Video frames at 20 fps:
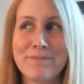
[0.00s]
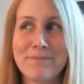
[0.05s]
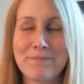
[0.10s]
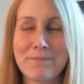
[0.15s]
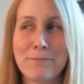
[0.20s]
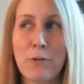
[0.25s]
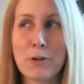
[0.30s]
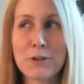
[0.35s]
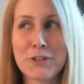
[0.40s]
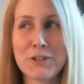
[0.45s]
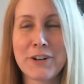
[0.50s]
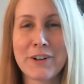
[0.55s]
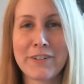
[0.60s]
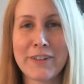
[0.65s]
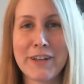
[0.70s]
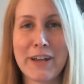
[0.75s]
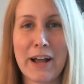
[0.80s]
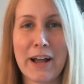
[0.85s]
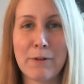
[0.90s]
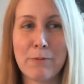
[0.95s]

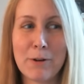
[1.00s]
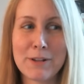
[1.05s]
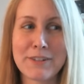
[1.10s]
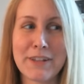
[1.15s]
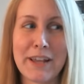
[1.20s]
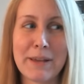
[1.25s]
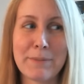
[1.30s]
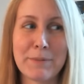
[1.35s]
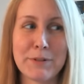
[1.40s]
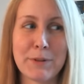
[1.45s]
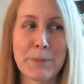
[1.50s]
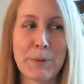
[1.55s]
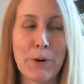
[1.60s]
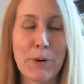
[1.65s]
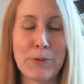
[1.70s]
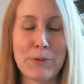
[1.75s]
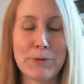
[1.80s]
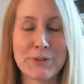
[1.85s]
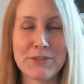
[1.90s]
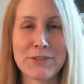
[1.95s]
Fortunately, I was able to
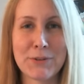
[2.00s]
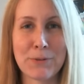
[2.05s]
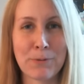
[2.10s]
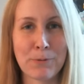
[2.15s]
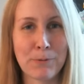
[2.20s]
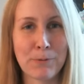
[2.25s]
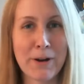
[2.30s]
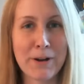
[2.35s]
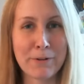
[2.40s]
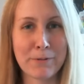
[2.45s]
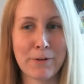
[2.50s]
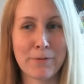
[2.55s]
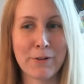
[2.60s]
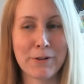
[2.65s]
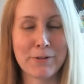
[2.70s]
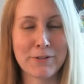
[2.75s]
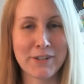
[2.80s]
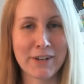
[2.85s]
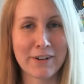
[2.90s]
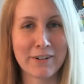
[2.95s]
post written
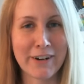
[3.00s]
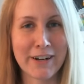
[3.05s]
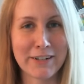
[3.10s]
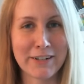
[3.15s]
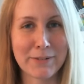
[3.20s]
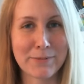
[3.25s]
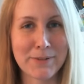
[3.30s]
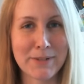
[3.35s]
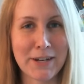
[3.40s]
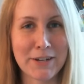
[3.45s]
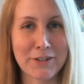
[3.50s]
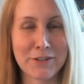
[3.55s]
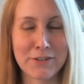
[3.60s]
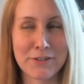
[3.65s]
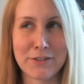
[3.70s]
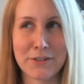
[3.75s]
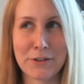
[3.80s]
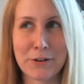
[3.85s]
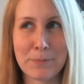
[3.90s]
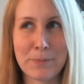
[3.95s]
reviews on our Inked
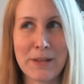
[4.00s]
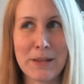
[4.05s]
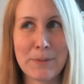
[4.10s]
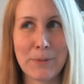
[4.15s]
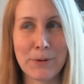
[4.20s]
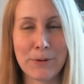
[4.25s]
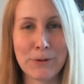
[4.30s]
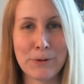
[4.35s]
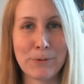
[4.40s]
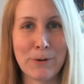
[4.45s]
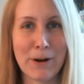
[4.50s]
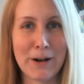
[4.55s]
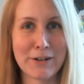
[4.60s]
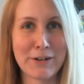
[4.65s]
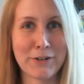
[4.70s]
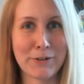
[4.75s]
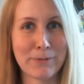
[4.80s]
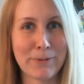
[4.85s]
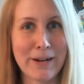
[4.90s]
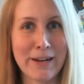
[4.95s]
Obsessions, so people who
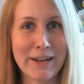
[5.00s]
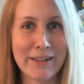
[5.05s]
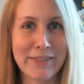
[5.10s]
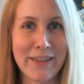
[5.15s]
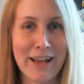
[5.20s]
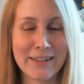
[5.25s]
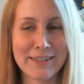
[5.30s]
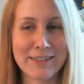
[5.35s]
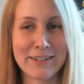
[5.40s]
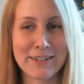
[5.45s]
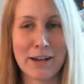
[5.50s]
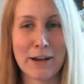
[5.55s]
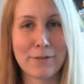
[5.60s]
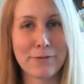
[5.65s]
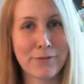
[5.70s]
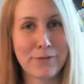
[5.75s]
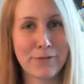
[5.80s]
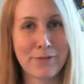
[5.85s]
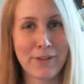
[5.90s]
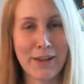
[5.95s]
wanted to read that
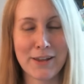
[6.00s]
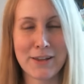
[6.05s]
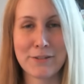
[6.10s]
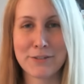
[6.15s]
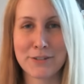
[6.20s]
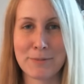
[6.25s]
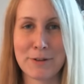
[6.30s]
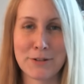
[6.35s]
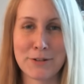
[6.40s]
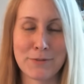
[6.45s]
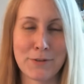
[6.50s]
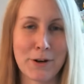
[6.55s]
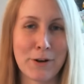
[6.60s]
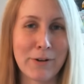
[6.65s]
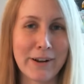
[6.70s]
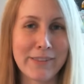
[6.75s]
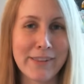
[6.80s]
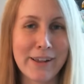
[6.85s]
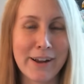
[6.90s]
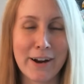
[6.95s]
stuff, thank you so much for
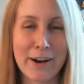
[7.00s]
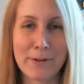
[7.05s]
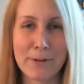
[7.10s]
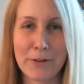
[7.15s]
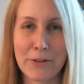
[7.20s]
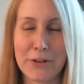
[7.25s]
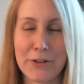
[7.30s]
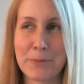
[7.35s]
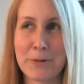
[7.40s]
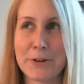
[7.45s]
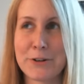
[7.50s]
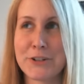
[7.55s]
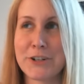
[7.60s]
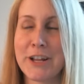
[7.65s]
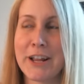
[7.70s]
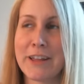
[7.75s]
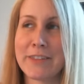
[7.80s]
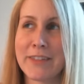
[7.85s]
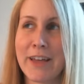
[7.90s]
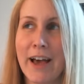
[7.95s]
going there. Really
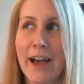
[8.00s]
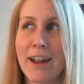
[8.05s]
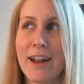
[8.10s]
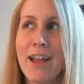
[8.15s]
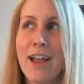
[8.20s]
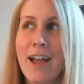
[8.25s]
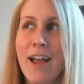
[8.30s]
appreciate that.